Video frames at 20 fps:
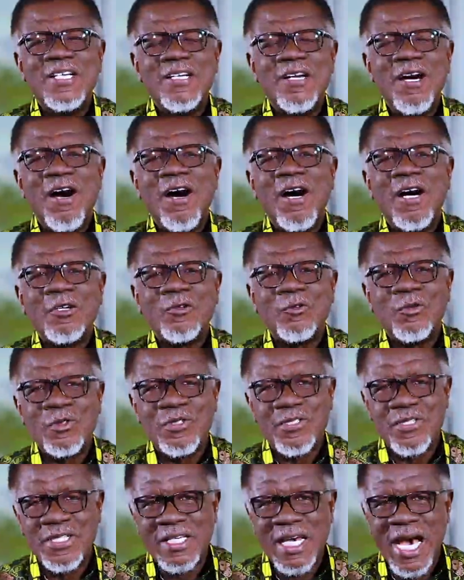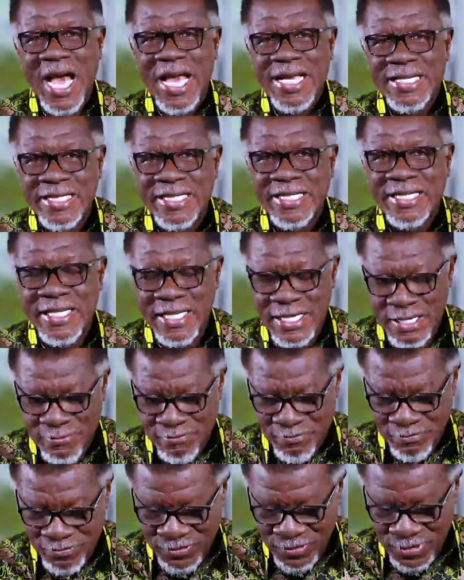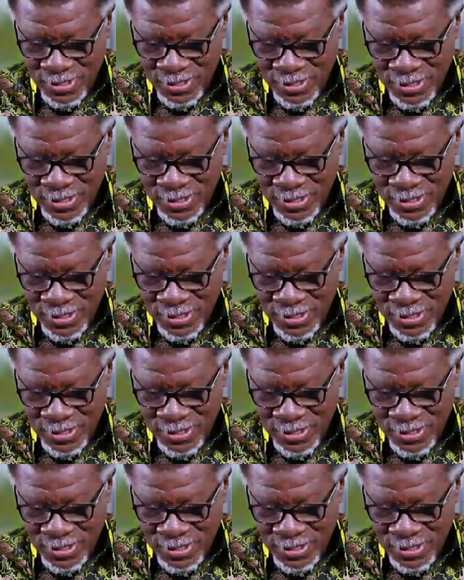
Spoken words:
God was guiding him.